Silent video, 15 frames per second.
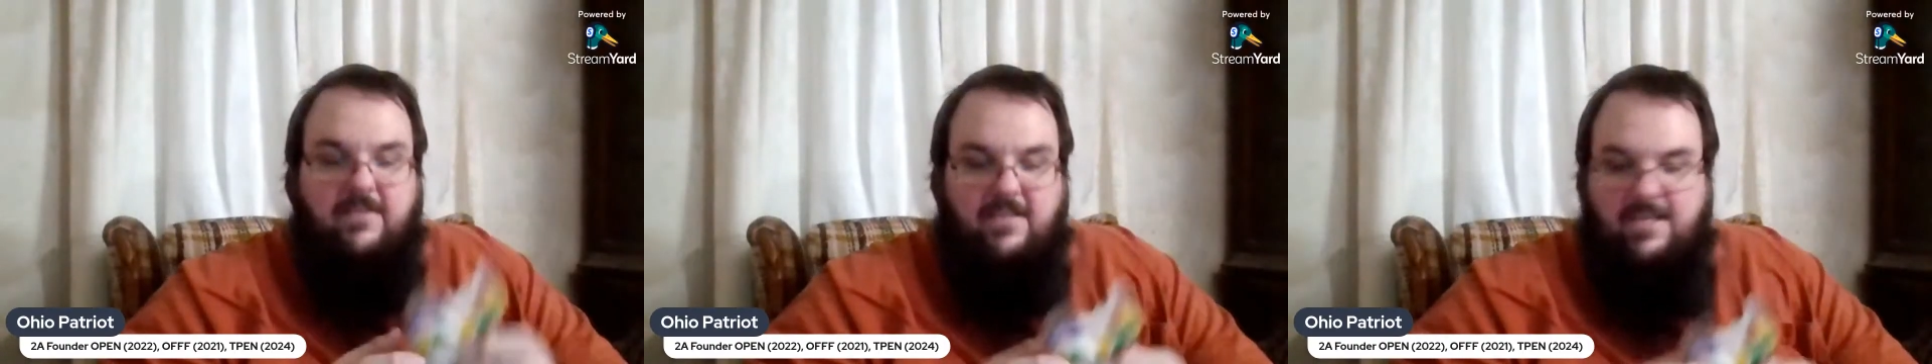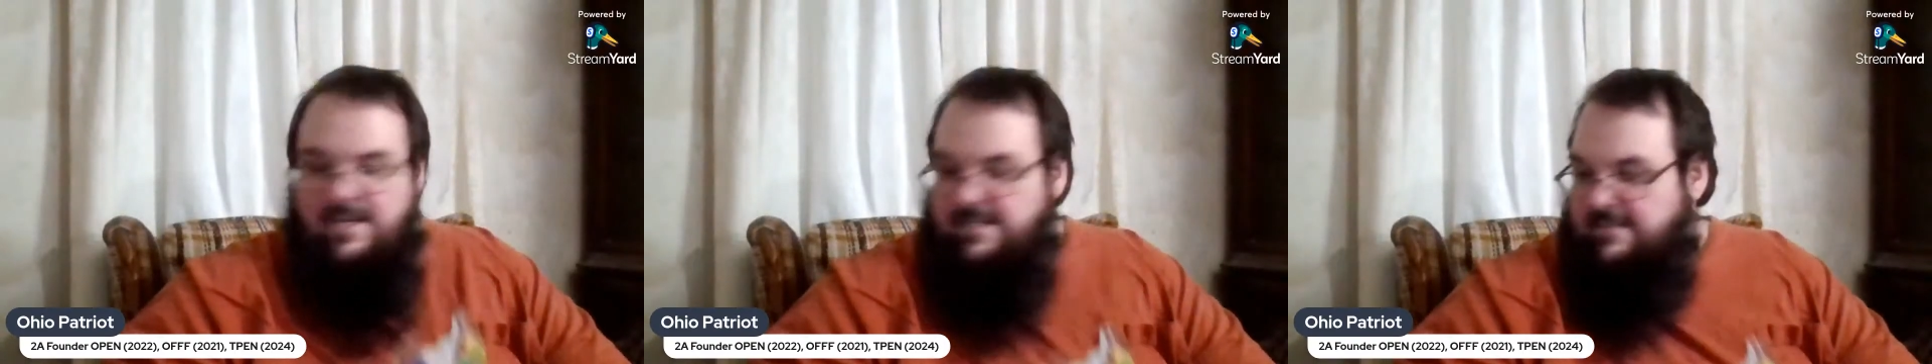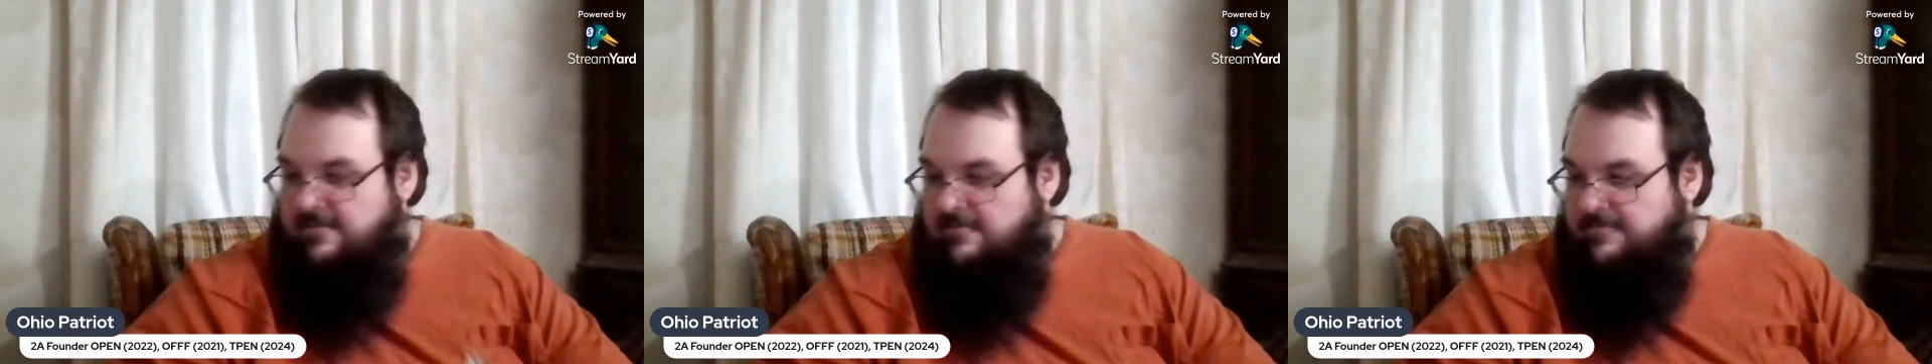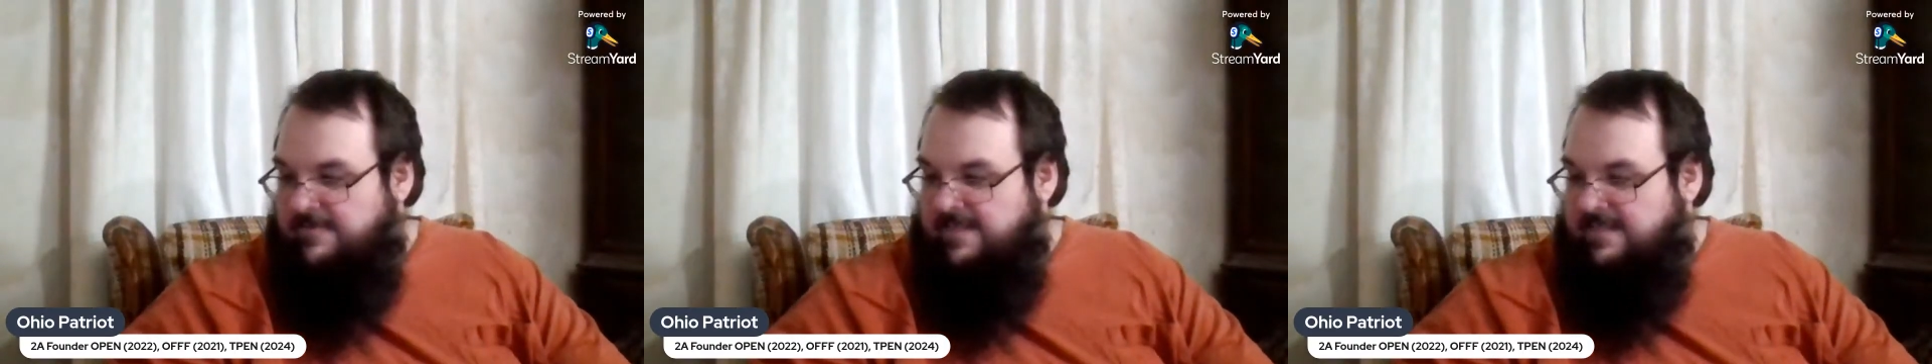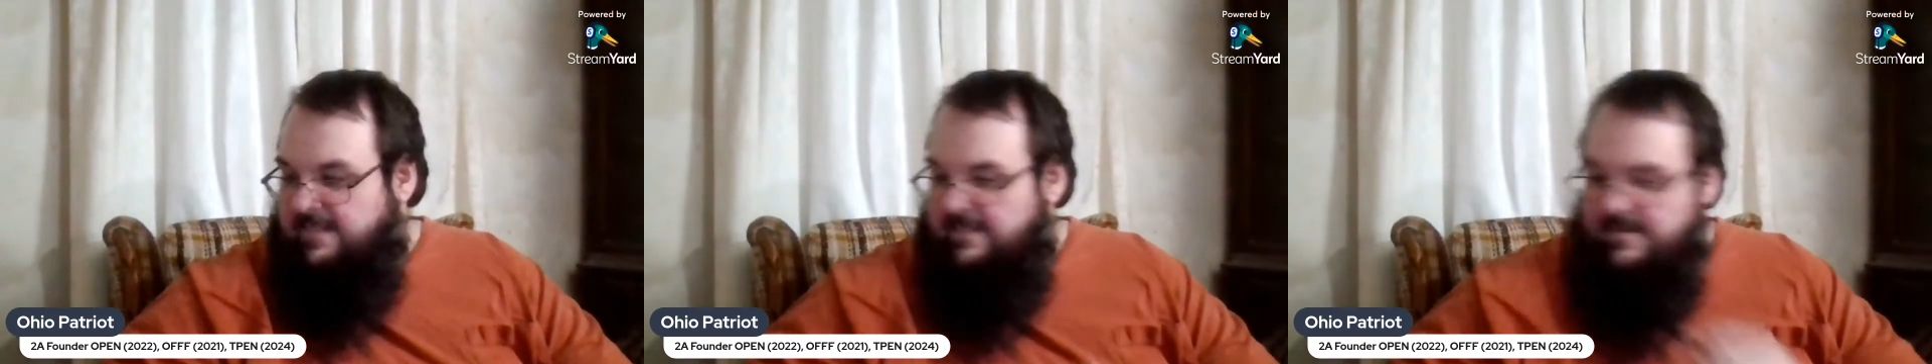They're all the very
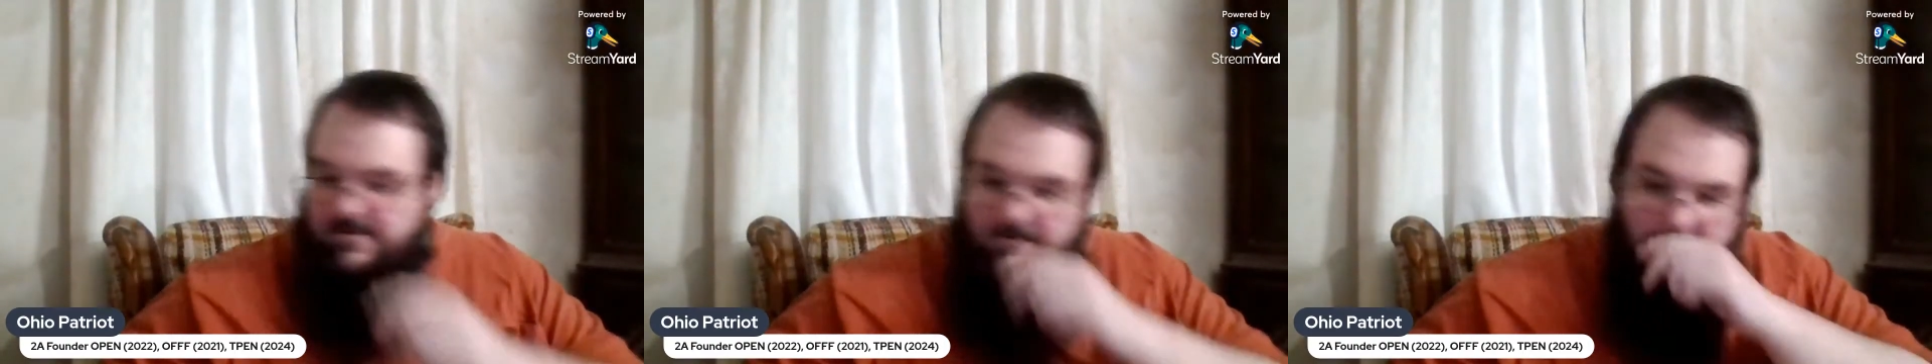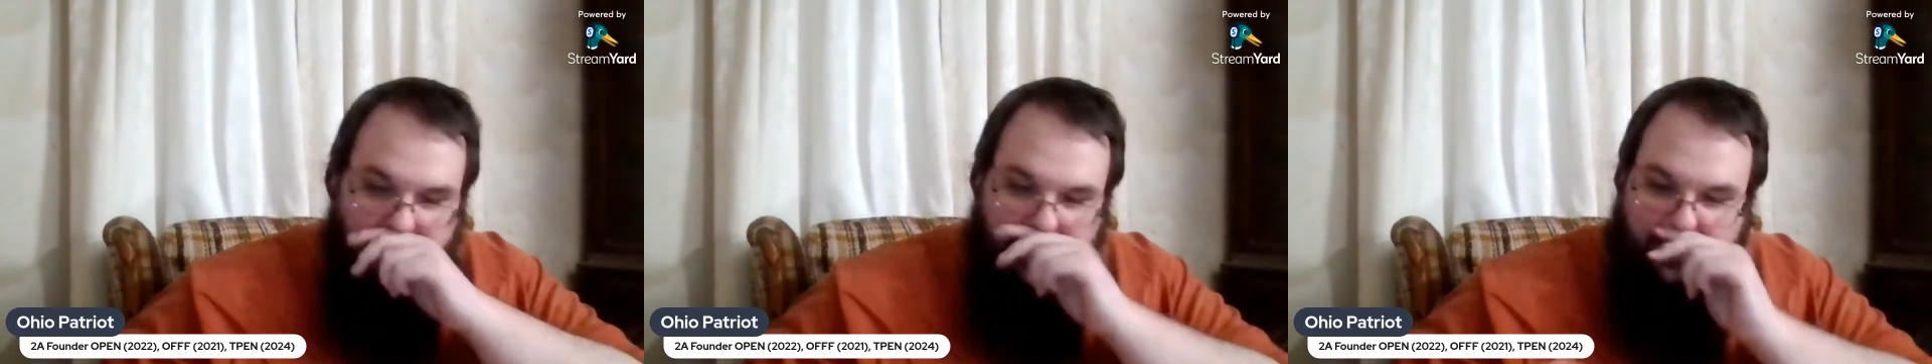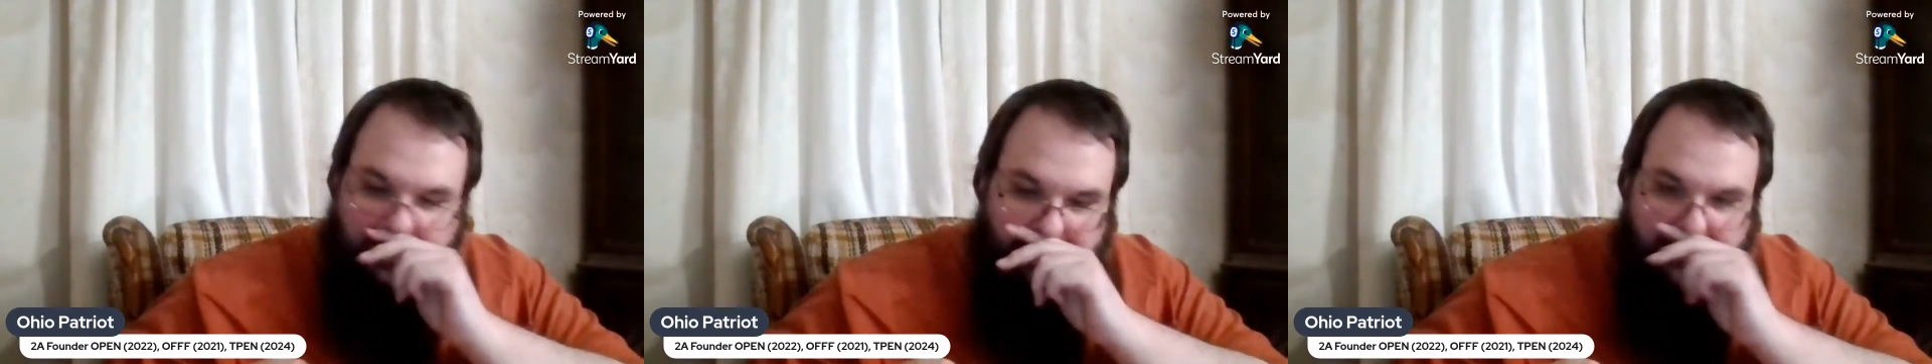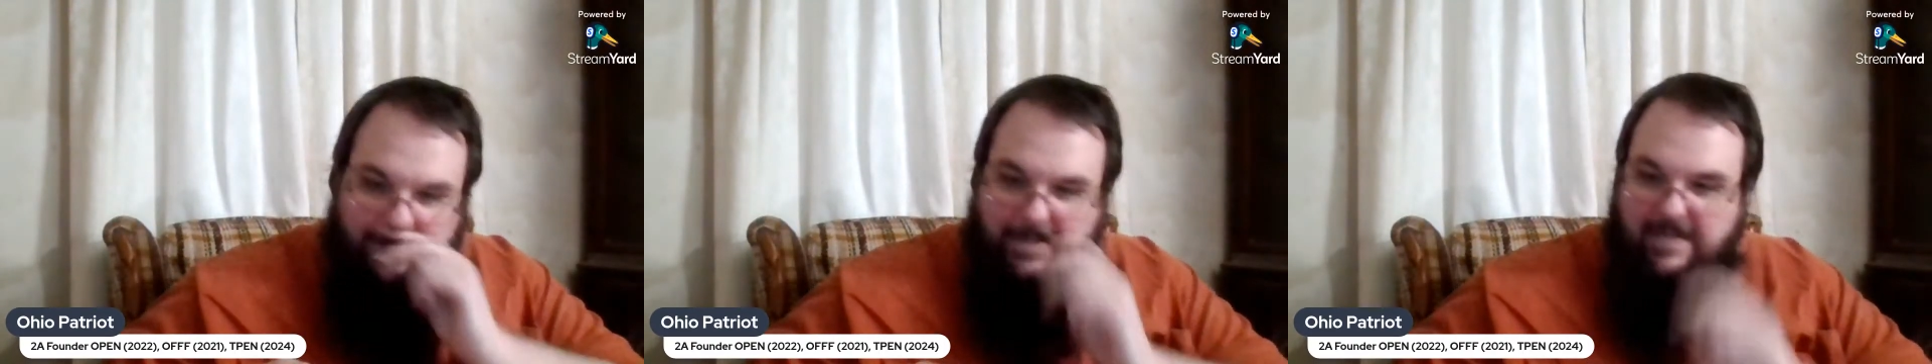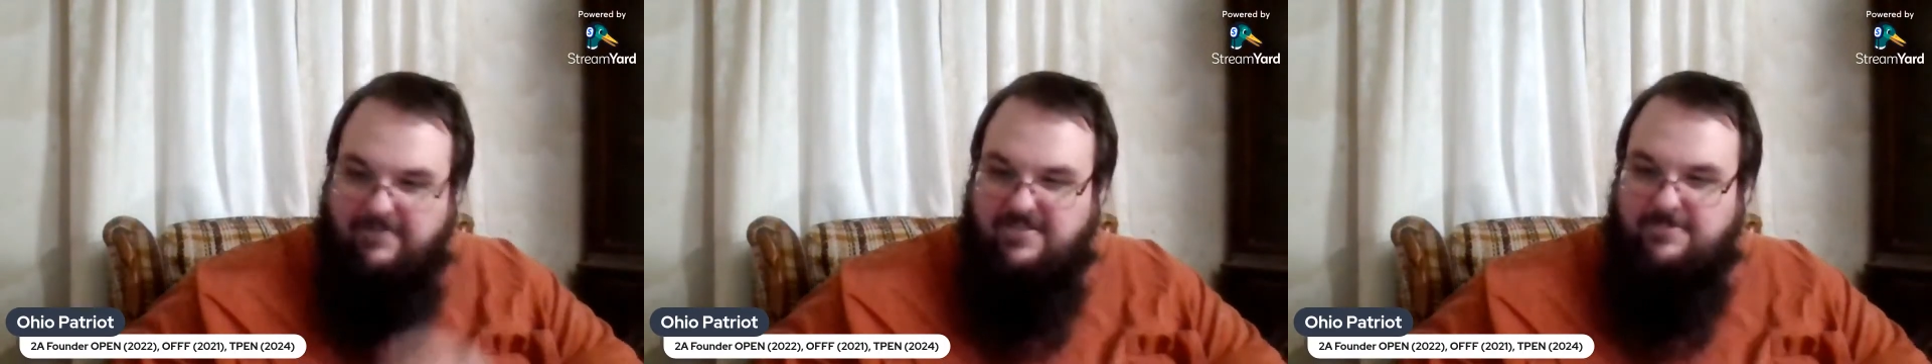last little bits of their